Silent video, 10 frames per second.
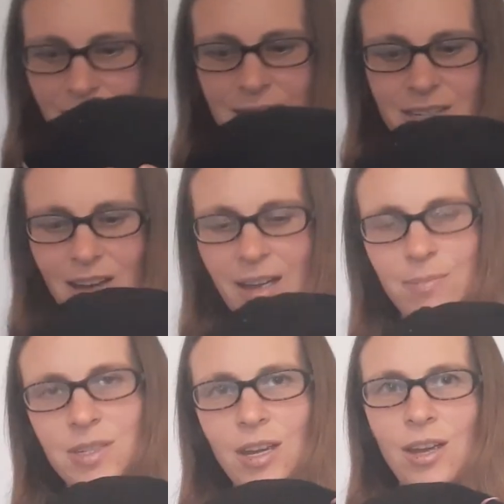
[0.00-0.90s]
it's time
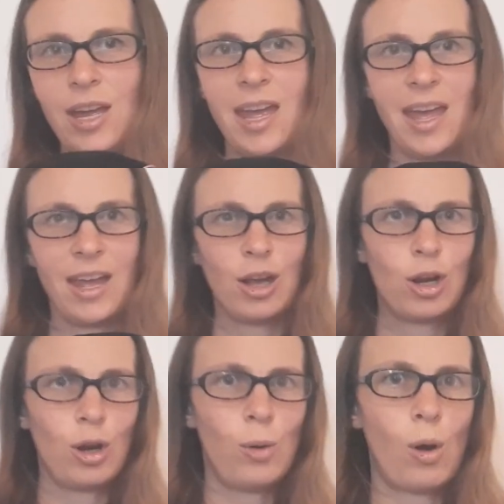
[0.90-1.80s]
to
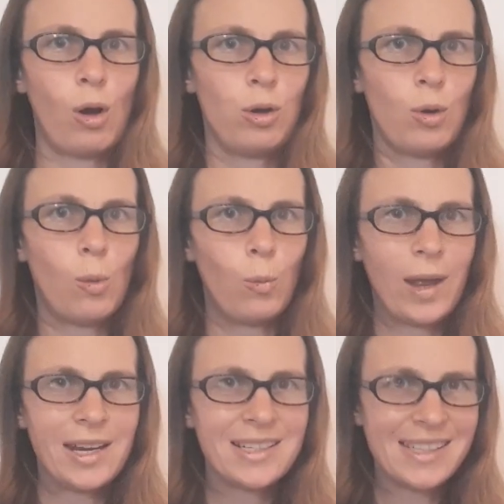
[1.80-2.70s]
glue on your
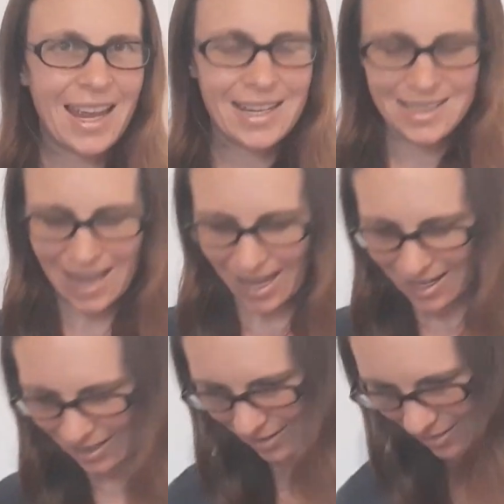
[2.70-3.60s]
wings and tail.